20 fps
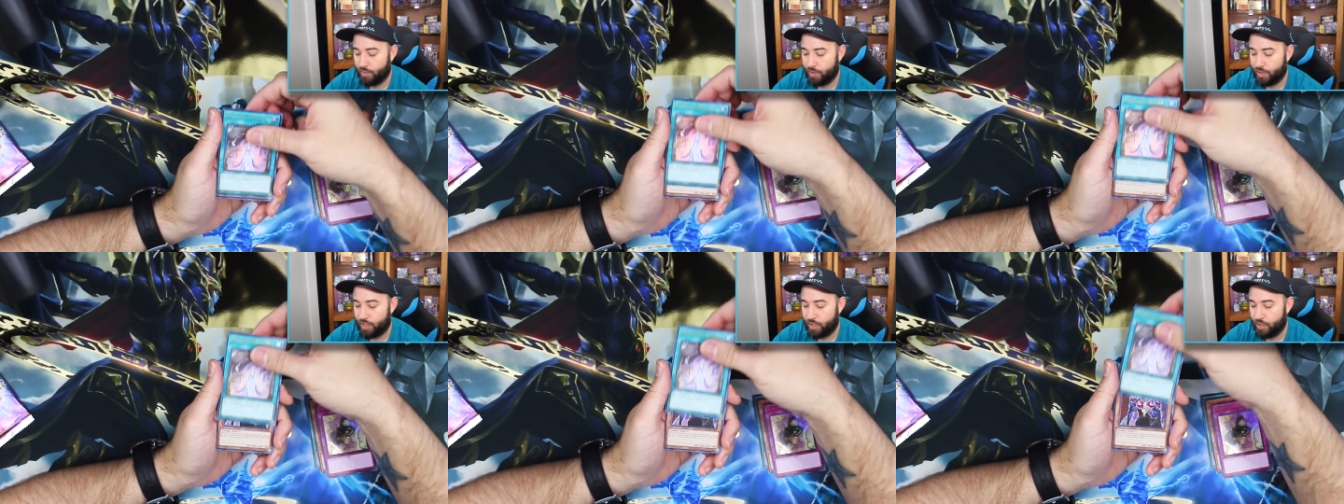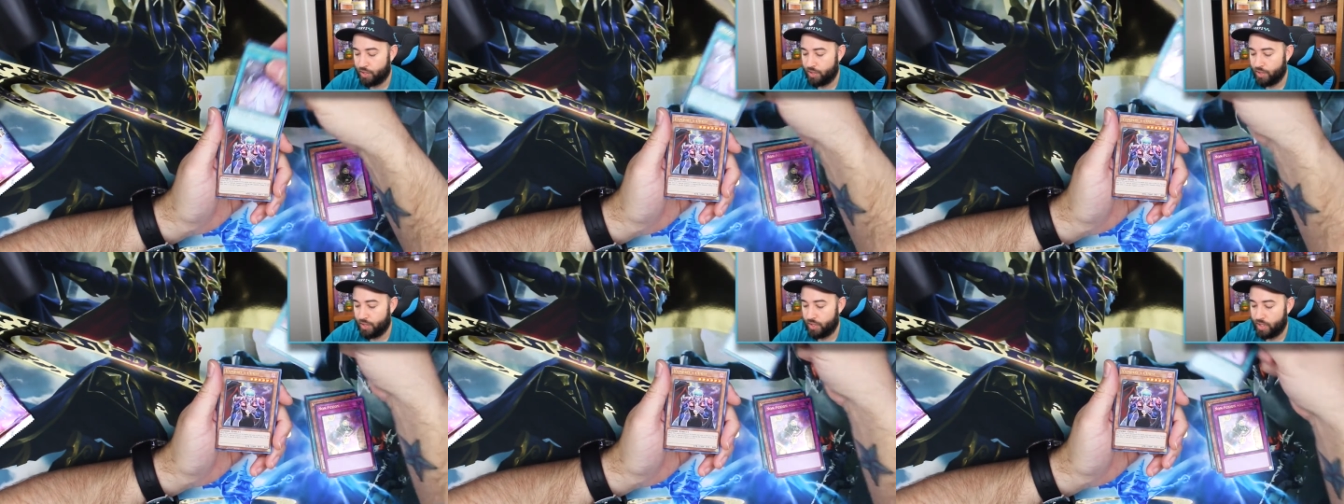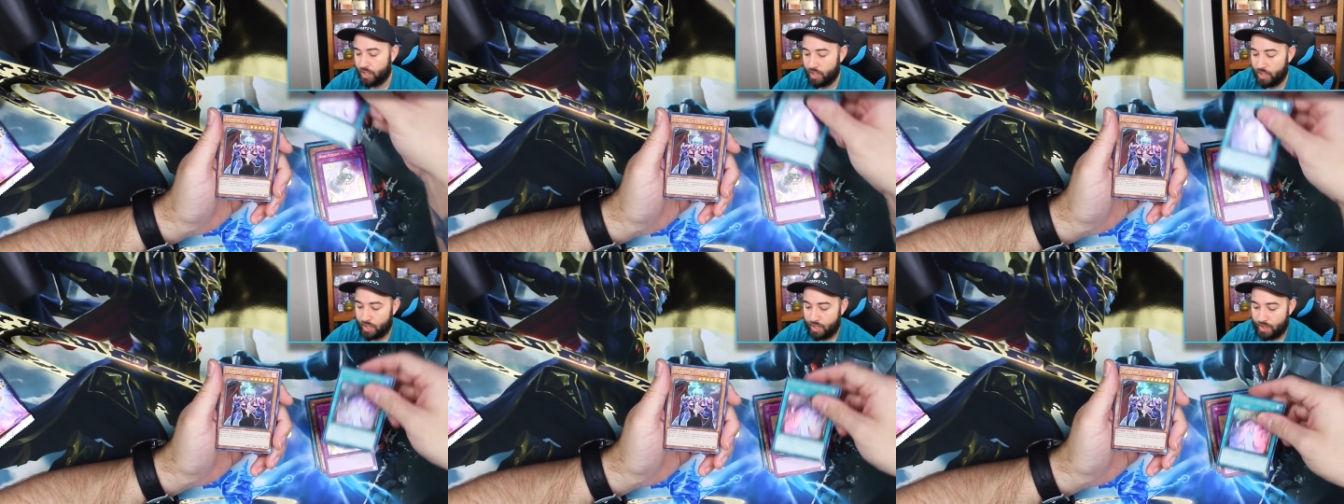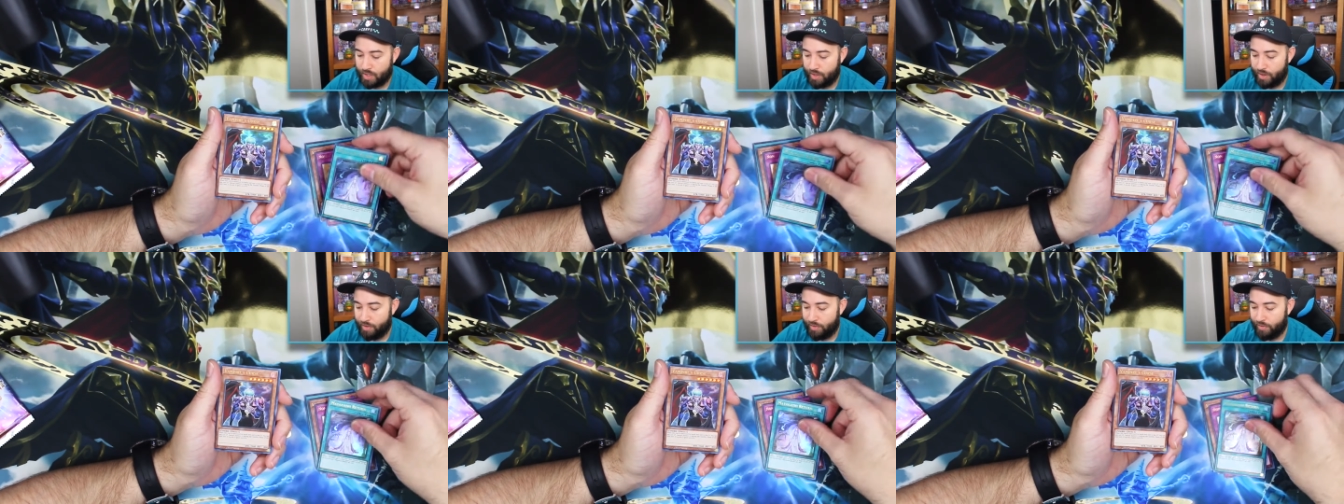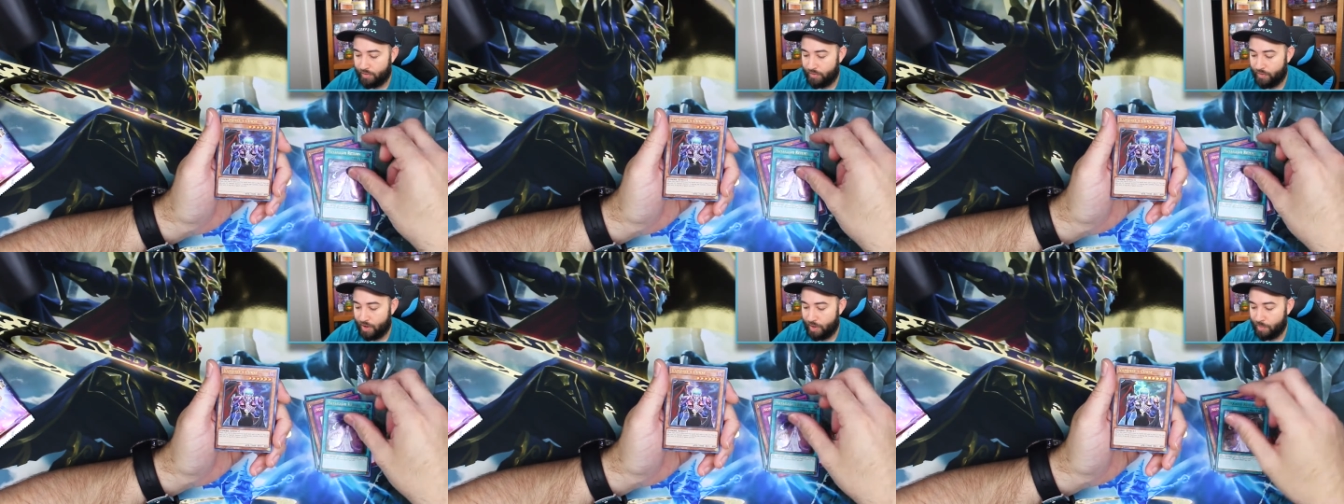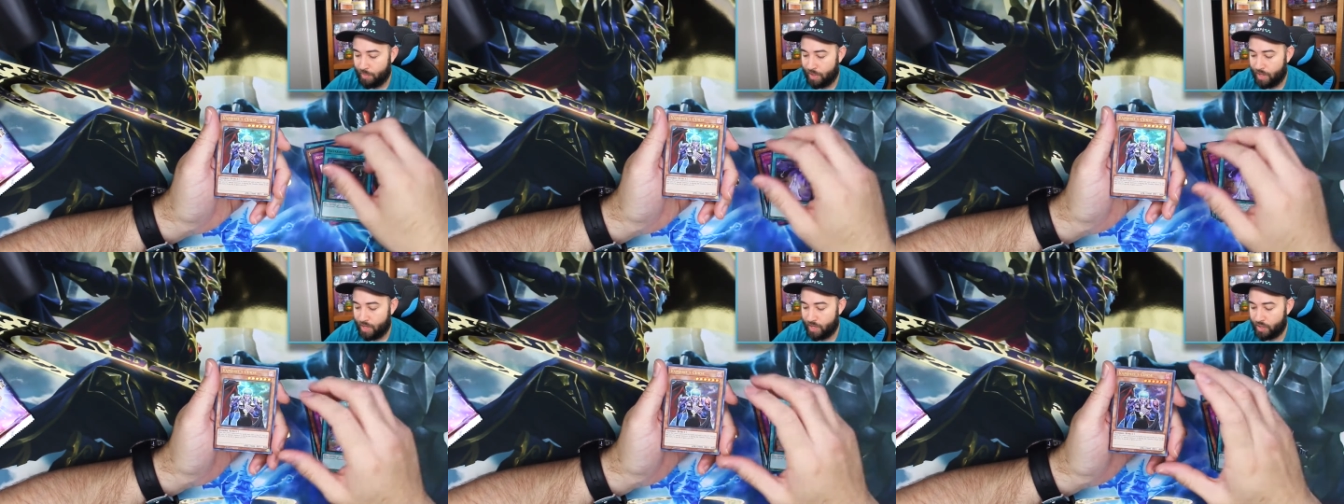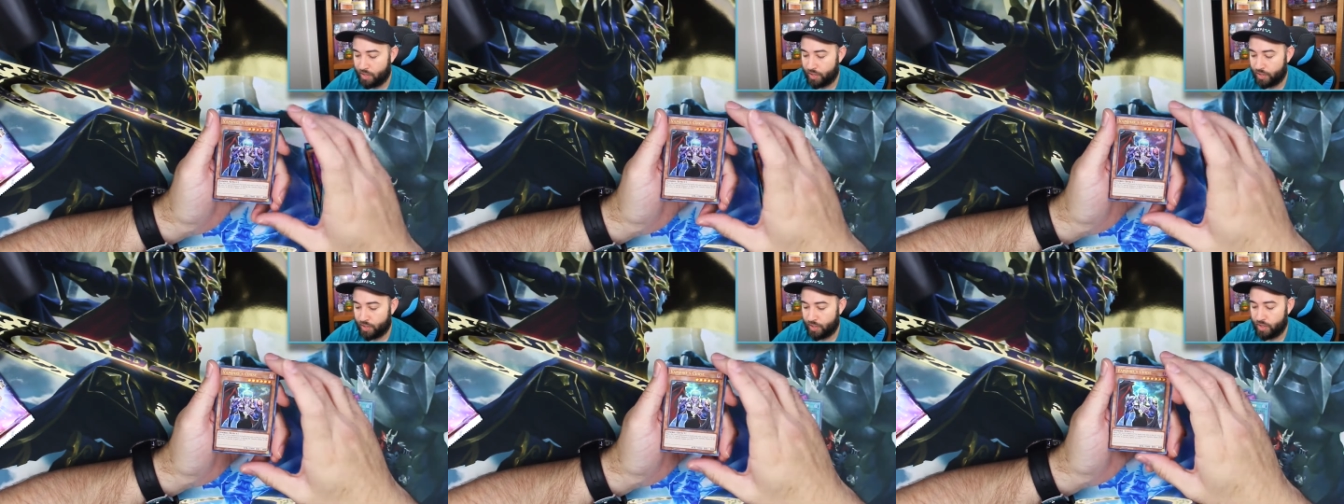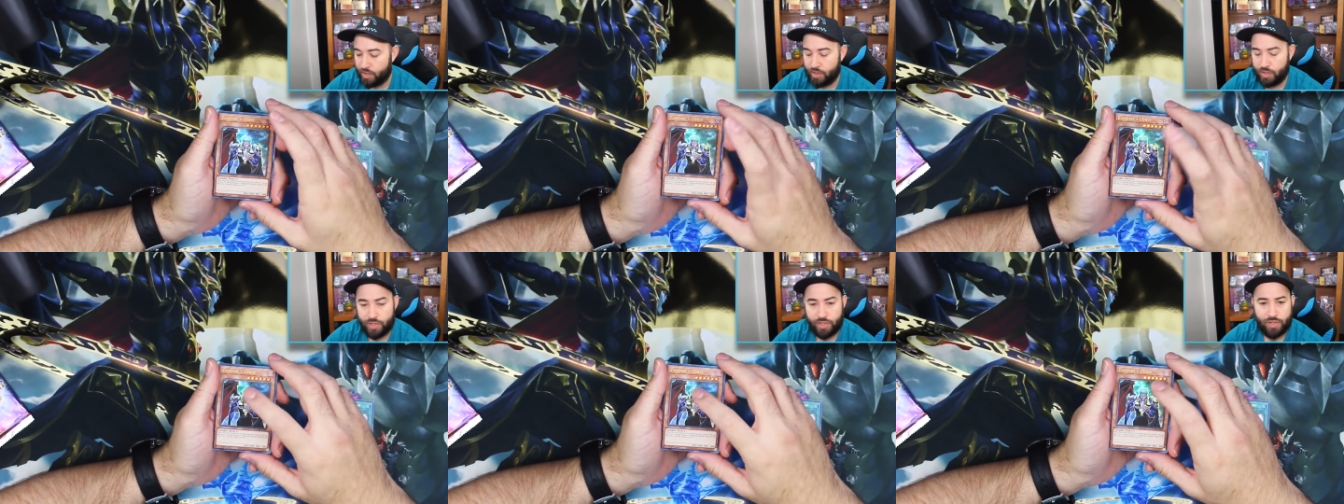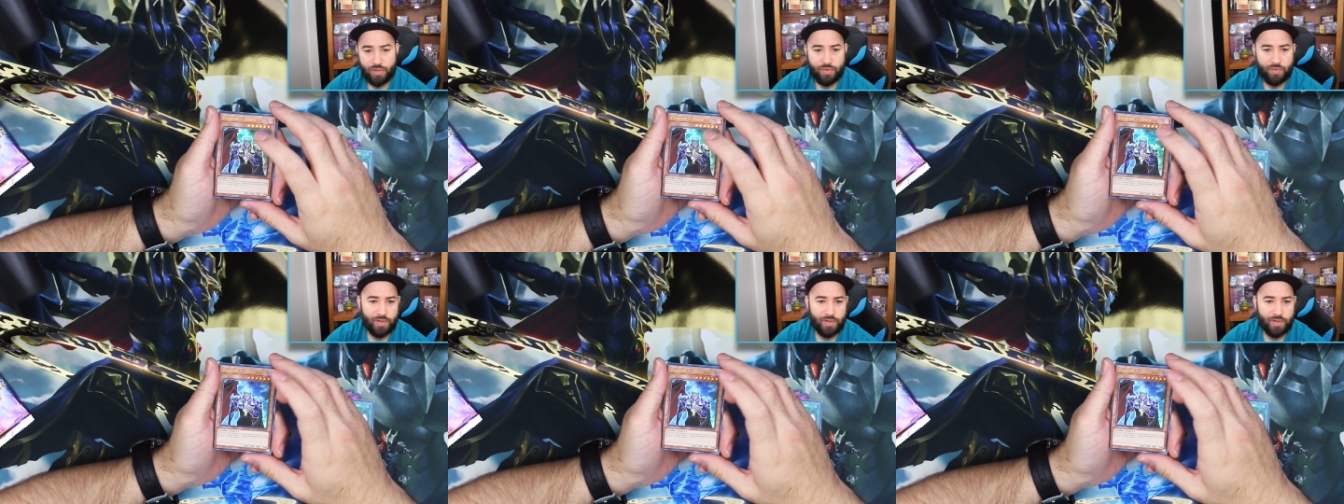Return, Vampire's Curse.